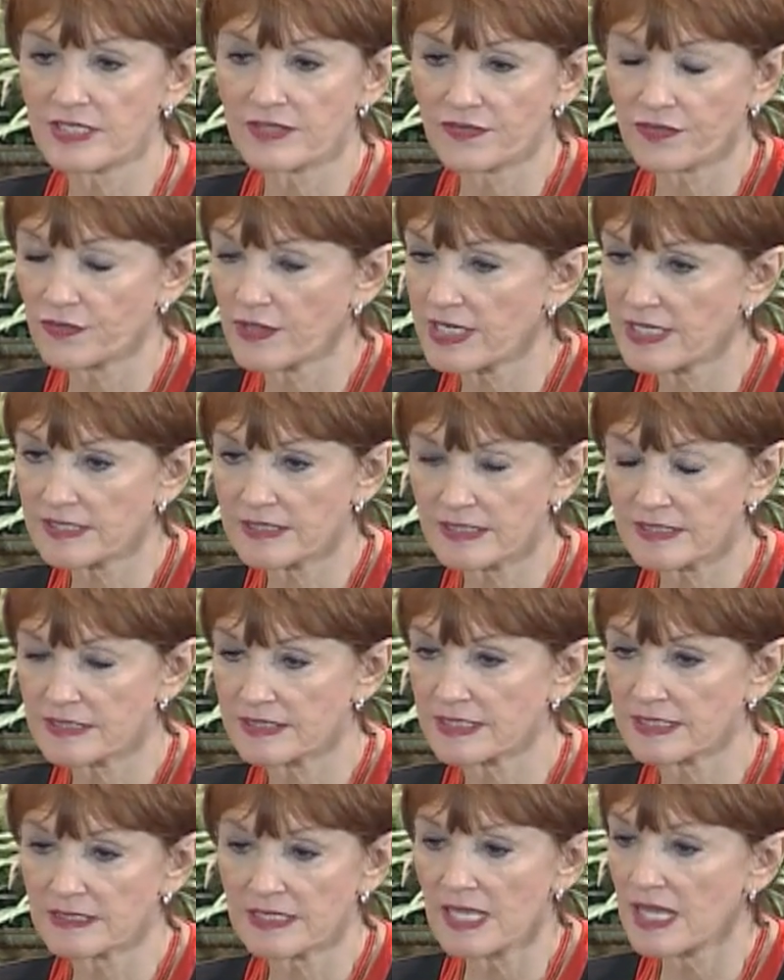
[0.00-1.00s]
strikes
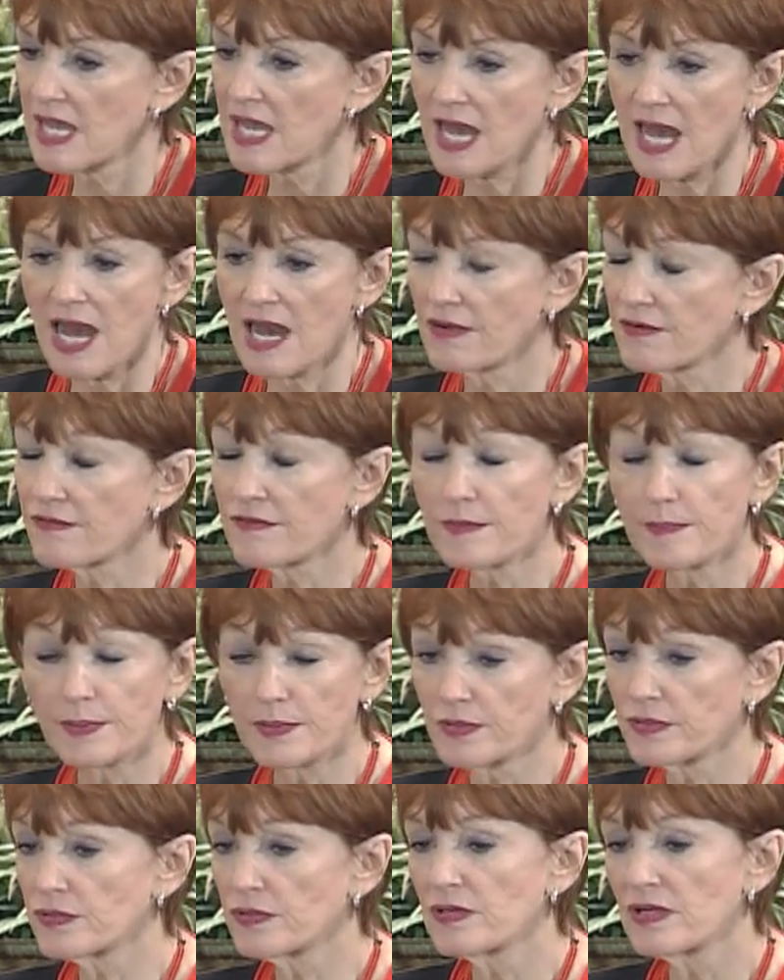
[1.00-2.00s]
us out of the
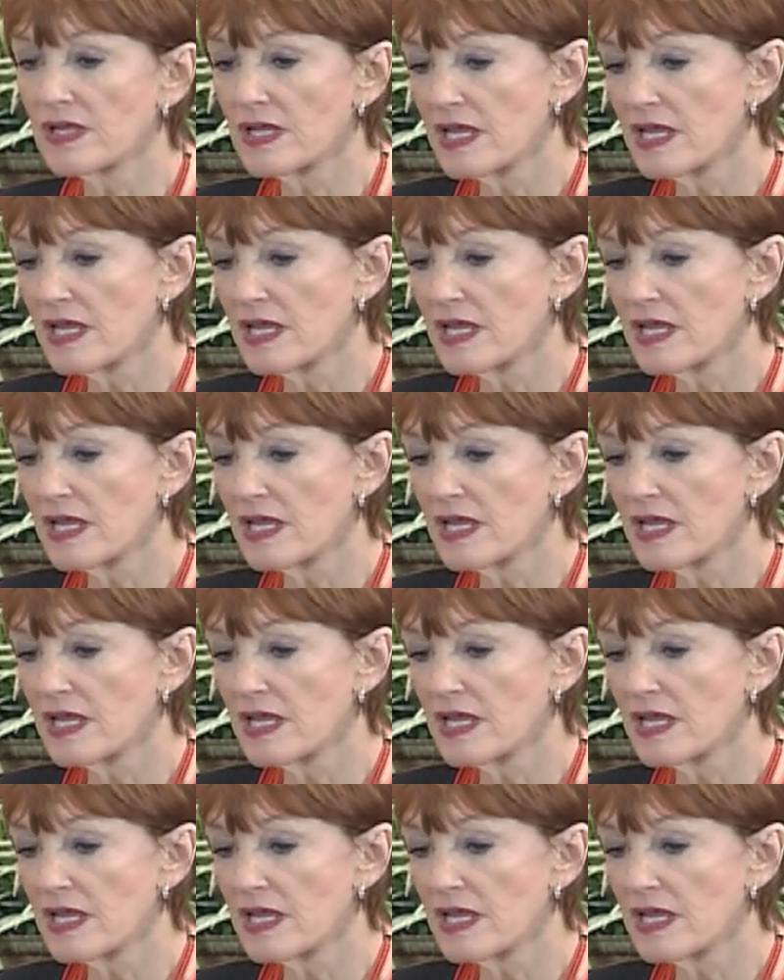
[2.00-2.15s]
blue.